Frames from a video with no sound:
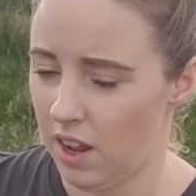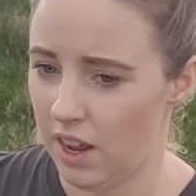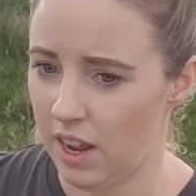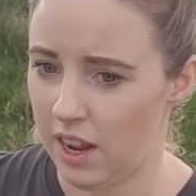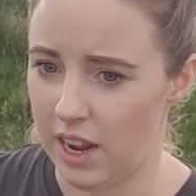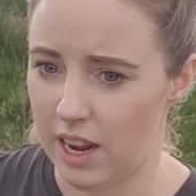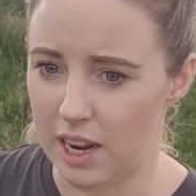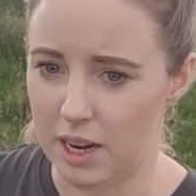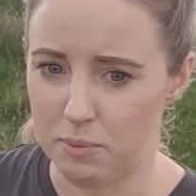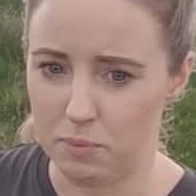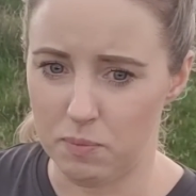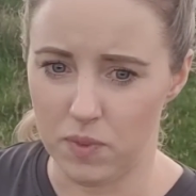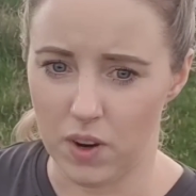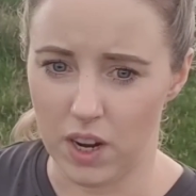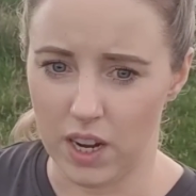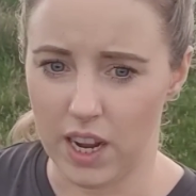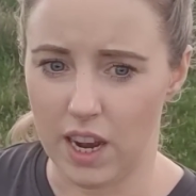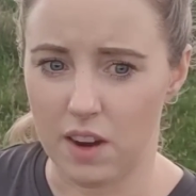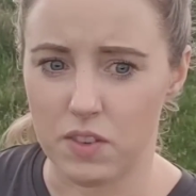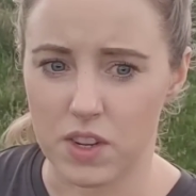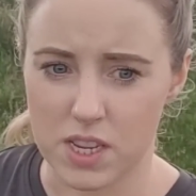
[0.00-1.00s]

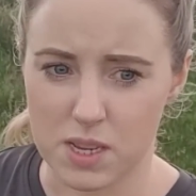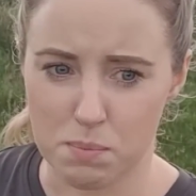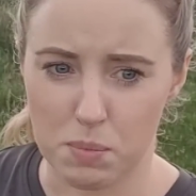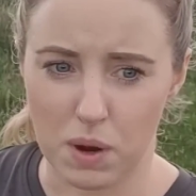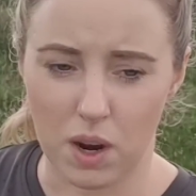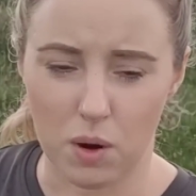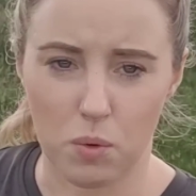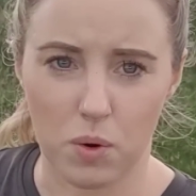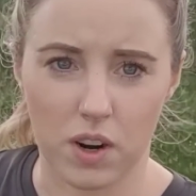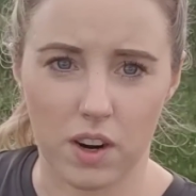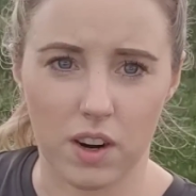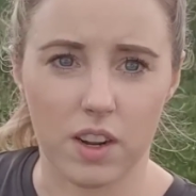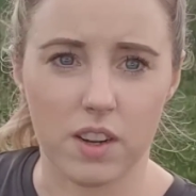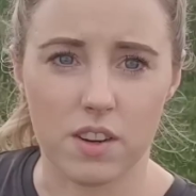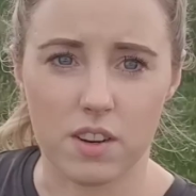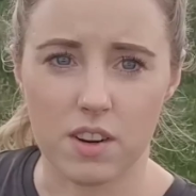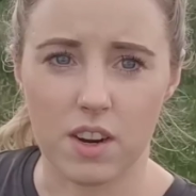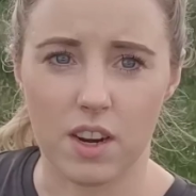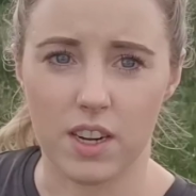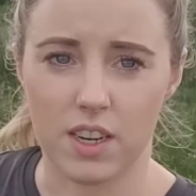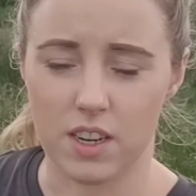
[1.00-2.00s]
I have a spot where
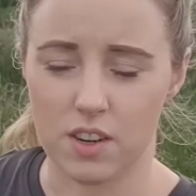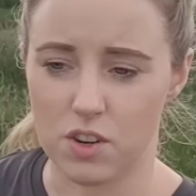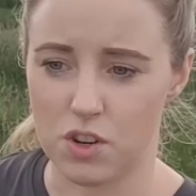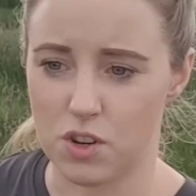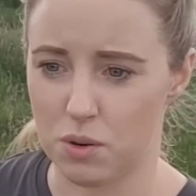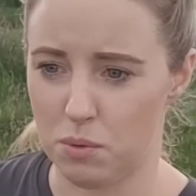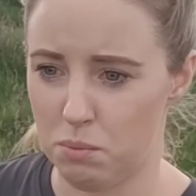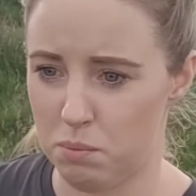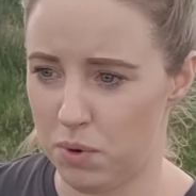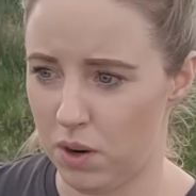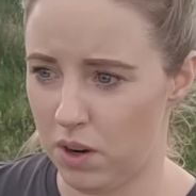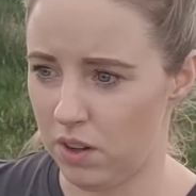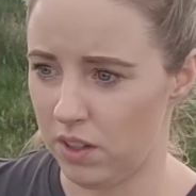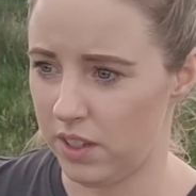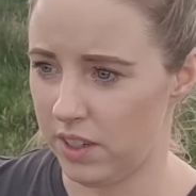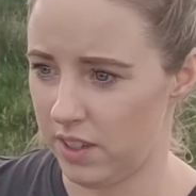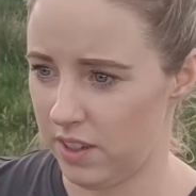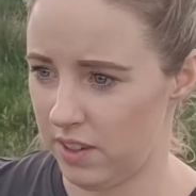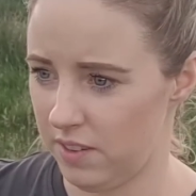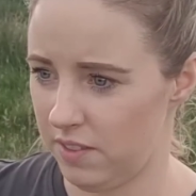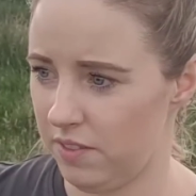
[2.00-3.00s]
I kind of dump all
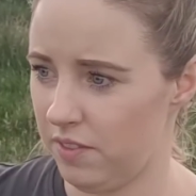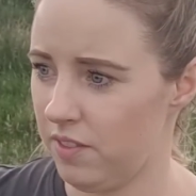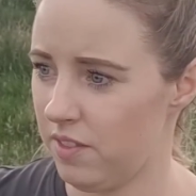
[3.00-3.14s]
the